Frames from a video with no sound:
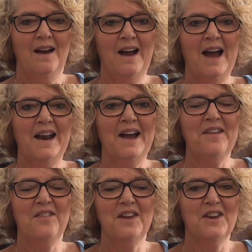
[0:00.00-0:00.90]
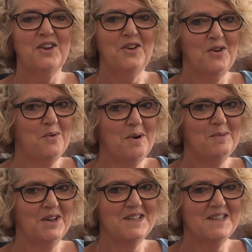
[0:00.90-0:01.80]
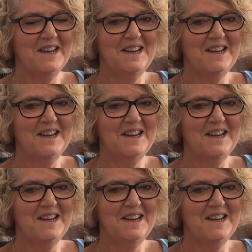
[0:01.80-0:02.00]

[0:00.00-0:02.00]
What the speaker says: and I think you know what I'm going to say